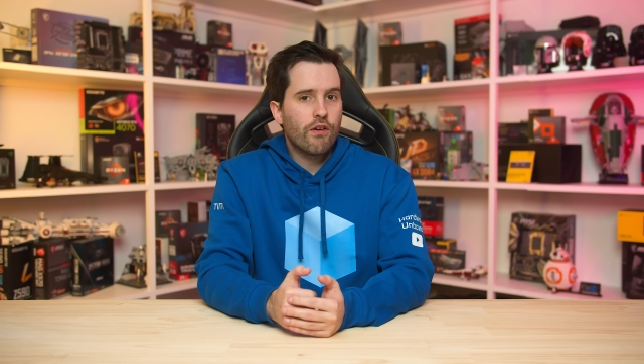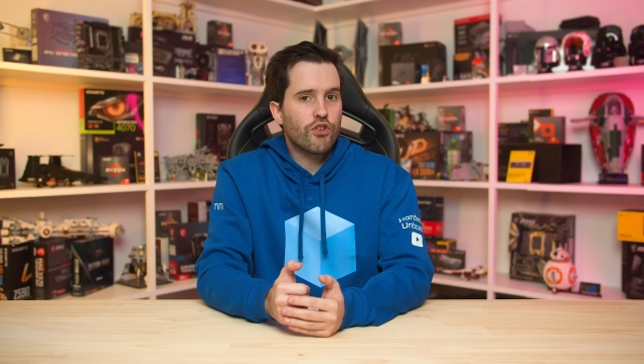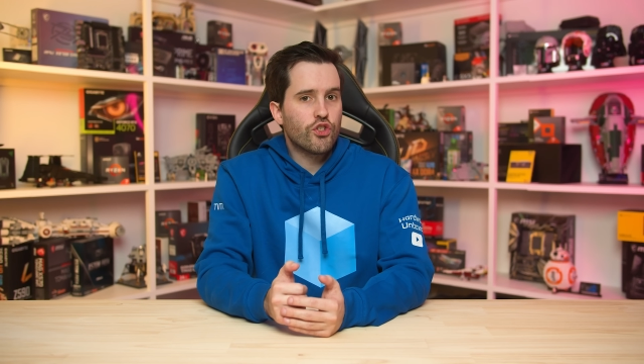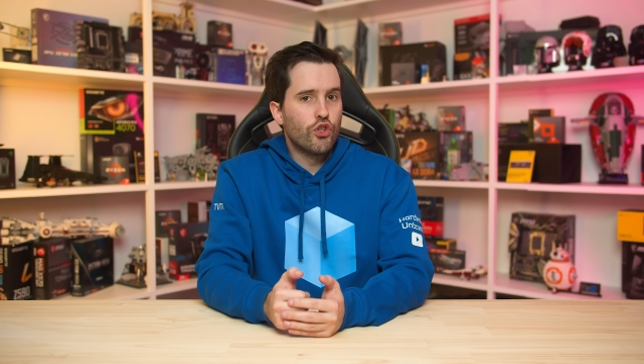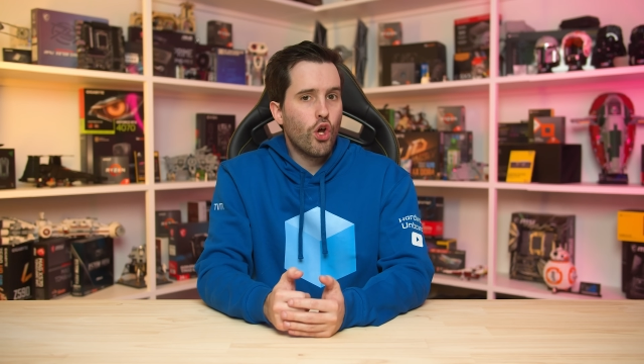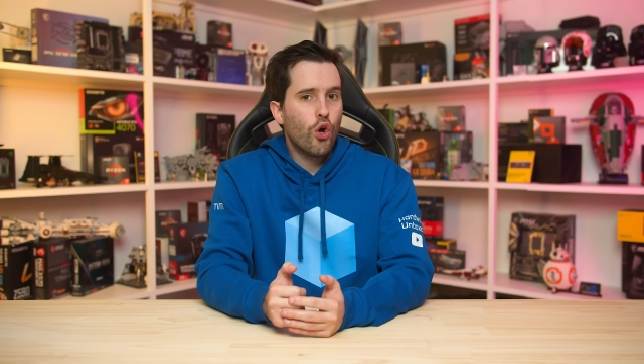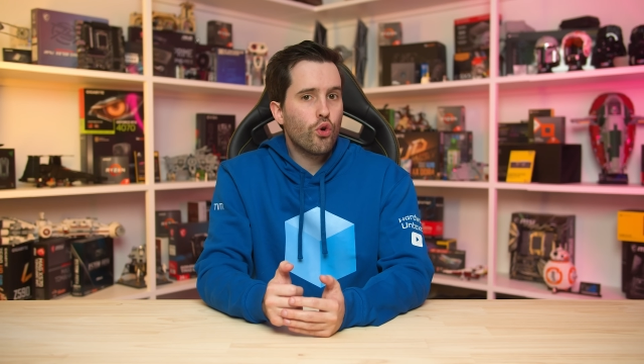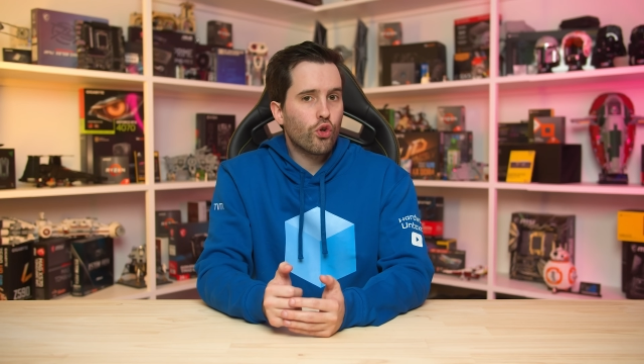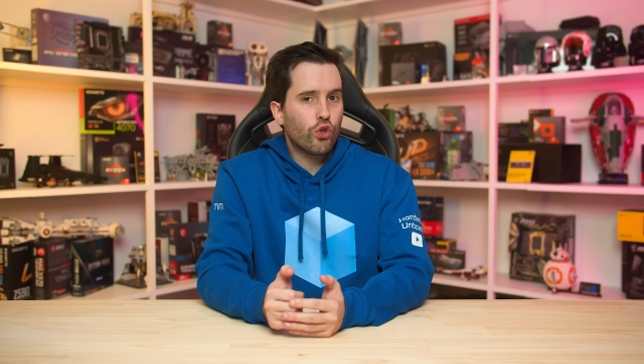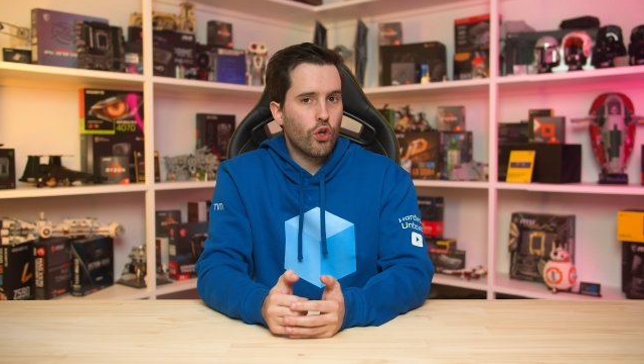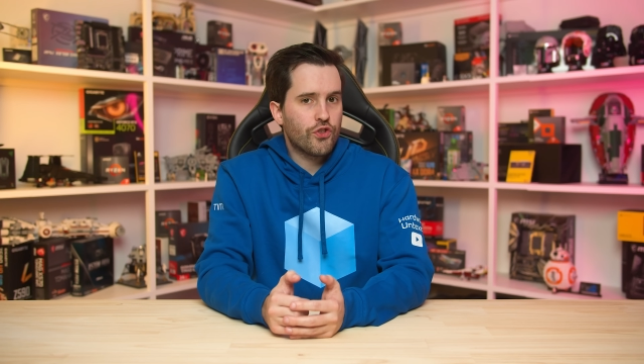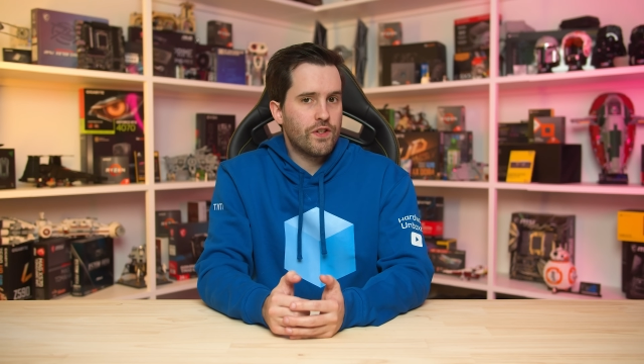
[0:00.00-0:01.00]
there is no
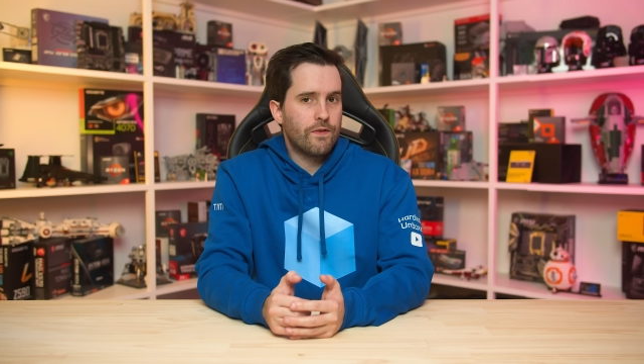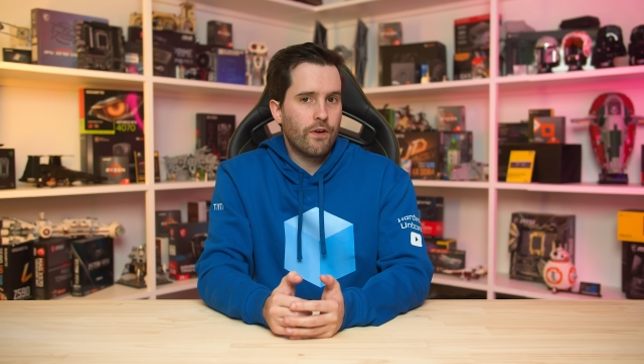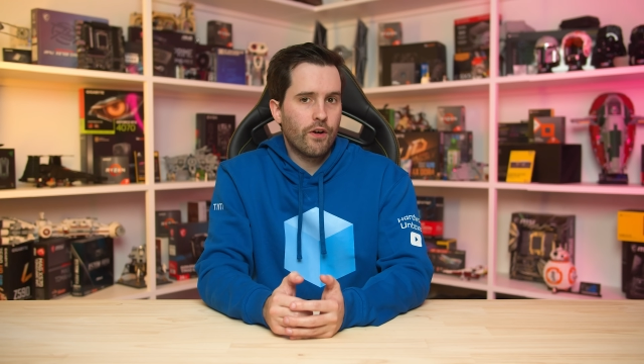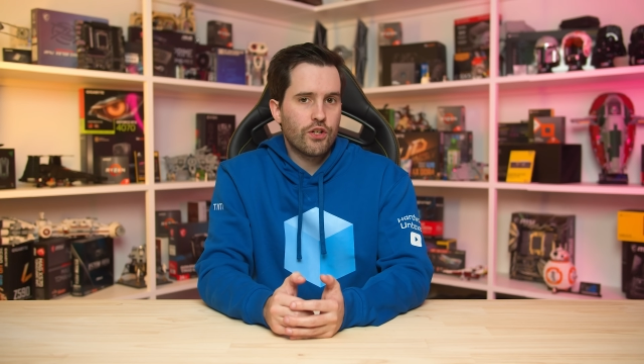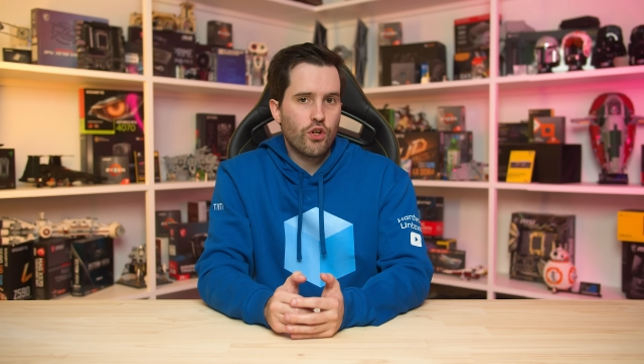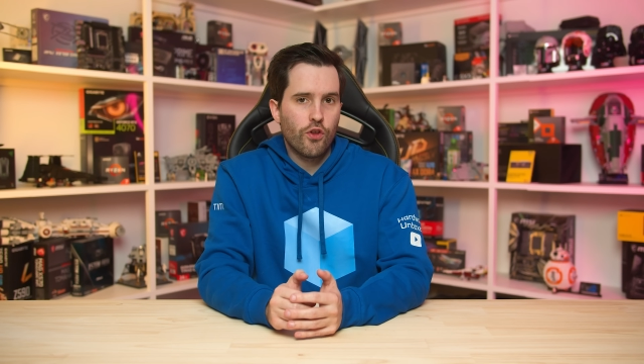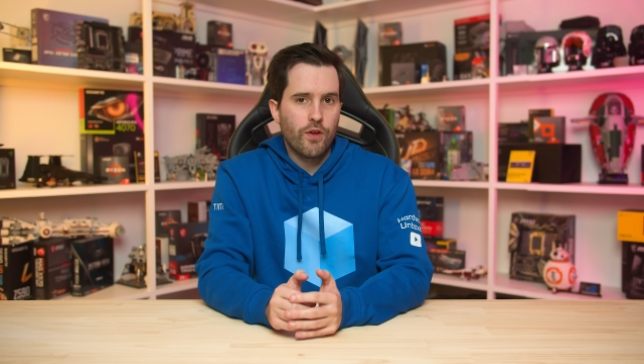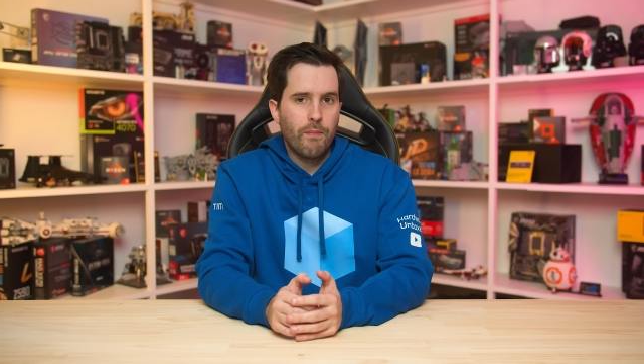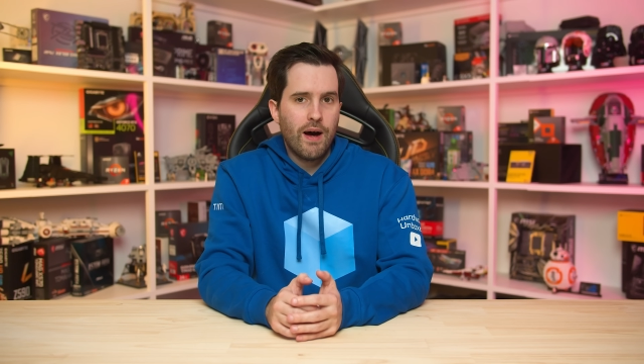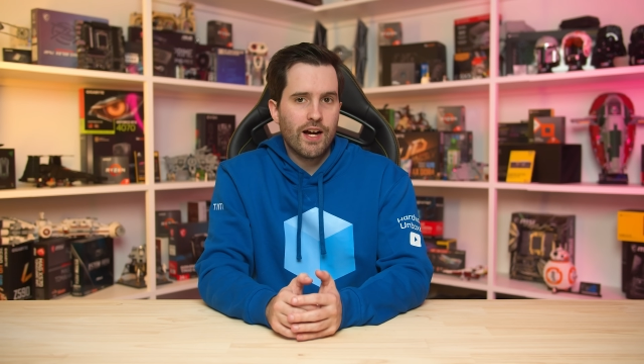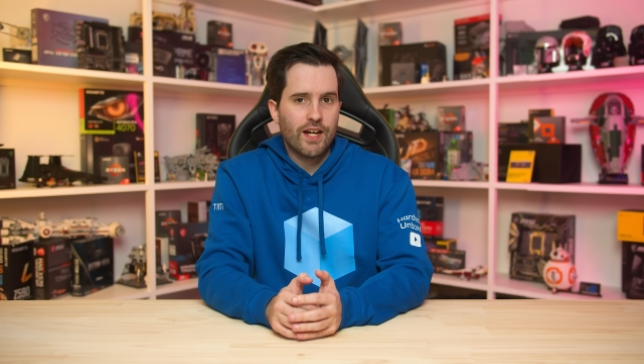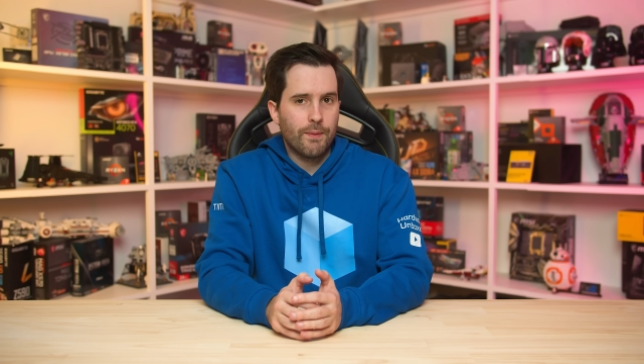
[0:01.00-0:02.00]
glossy variant on the
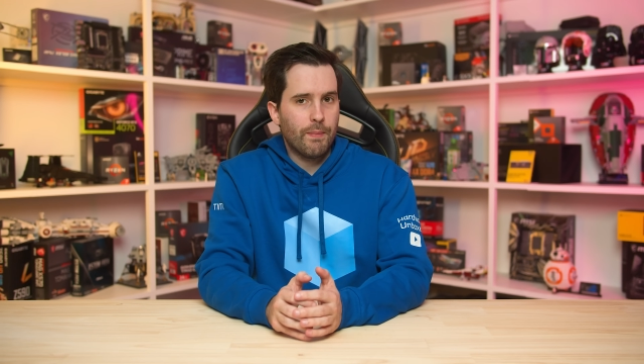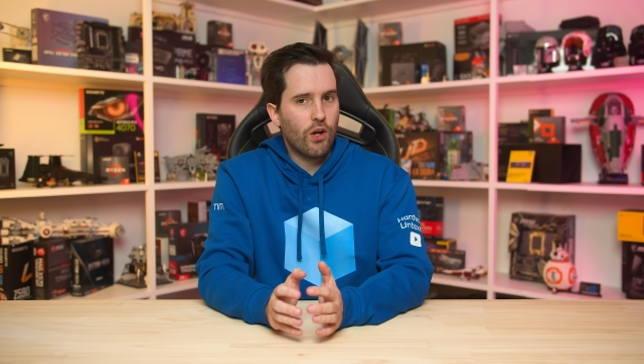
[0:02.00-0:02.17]
market,